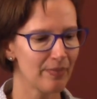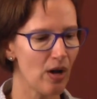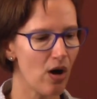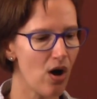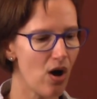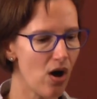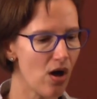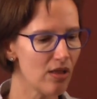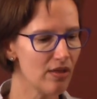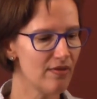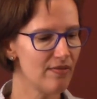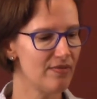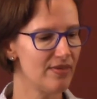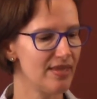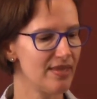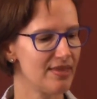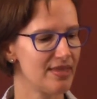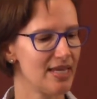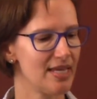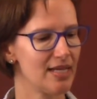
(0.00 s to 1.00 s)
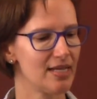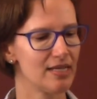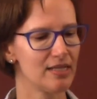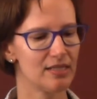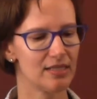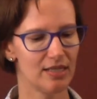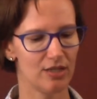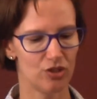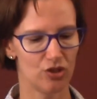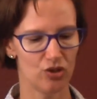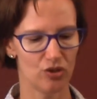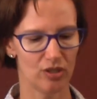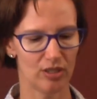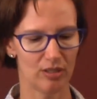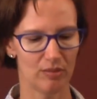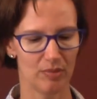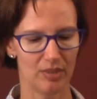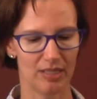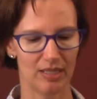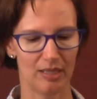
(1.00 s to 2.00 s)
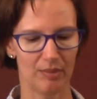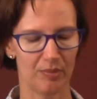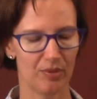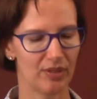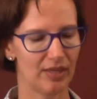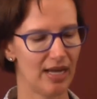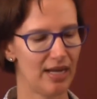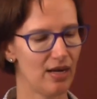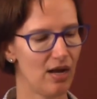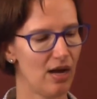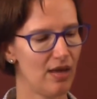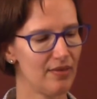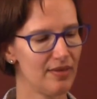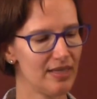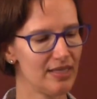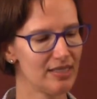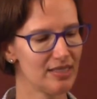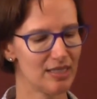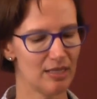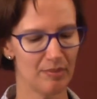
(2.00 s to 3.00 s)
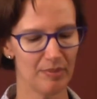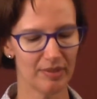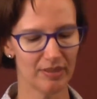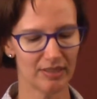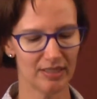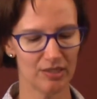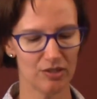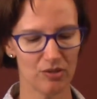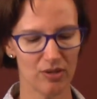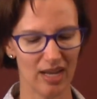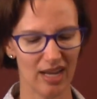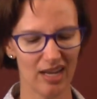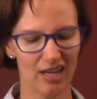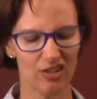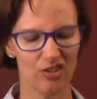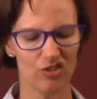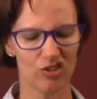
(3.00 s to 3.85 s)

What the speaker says: All of the things that you can manipulate on these, typically you can.